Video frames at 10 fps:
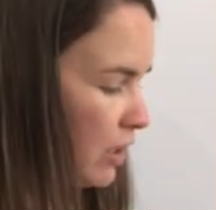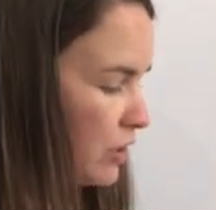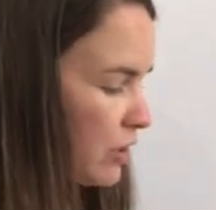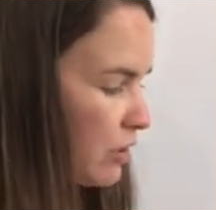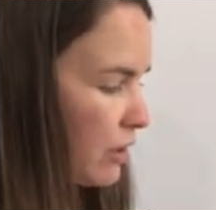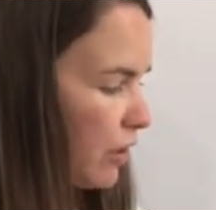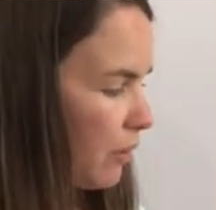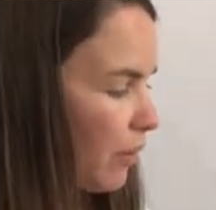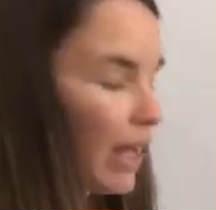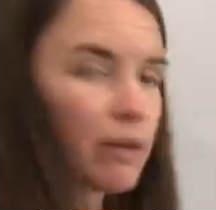
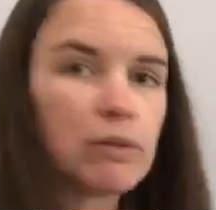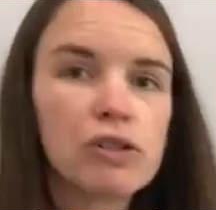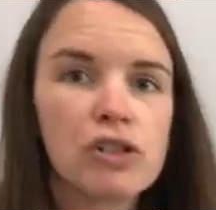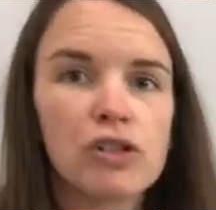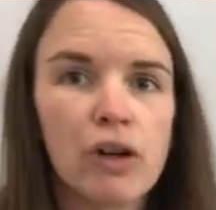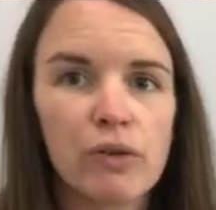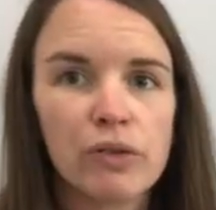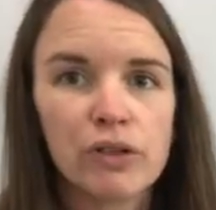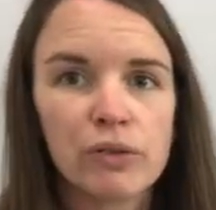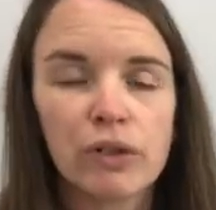So I will show
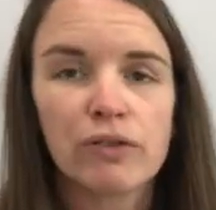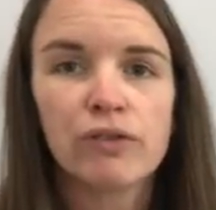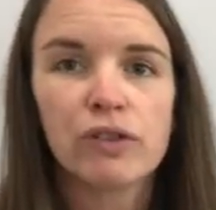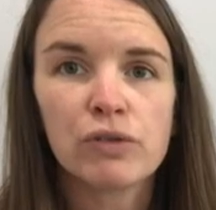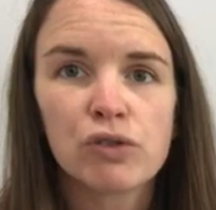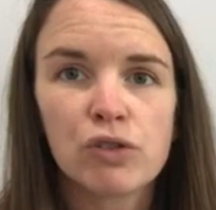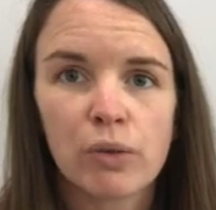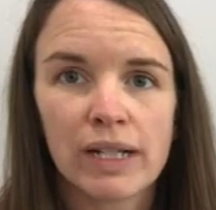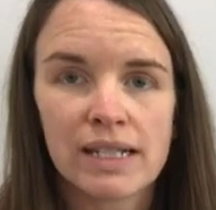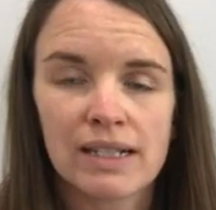you a few
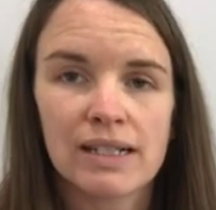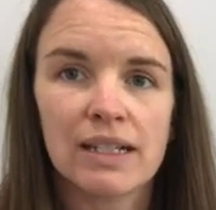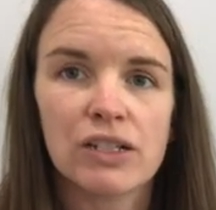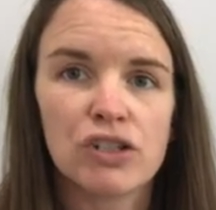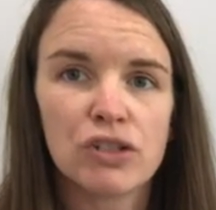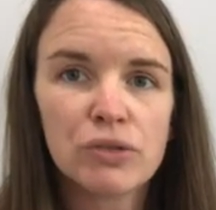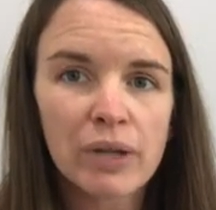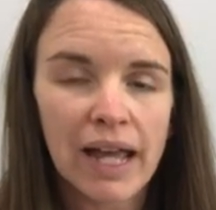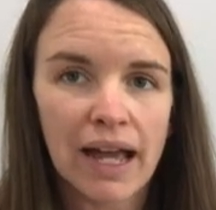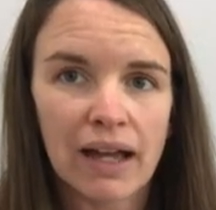choices that you
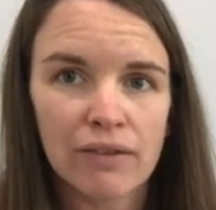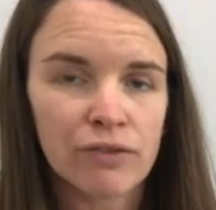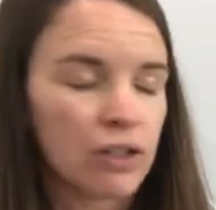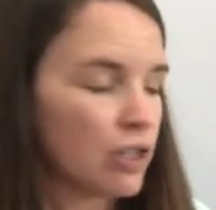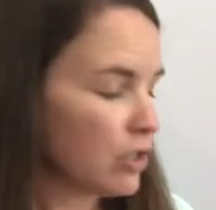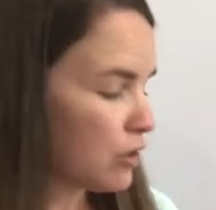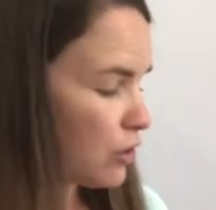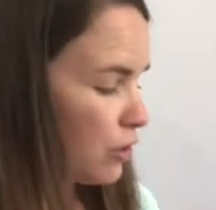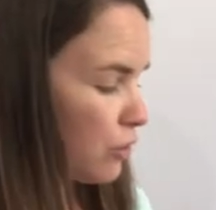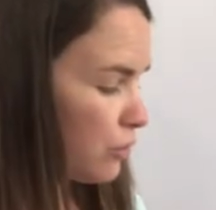have
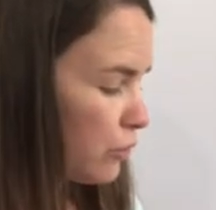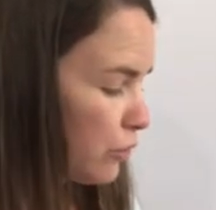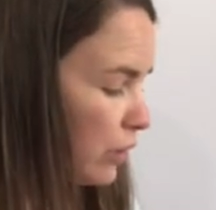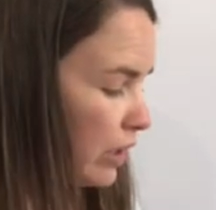to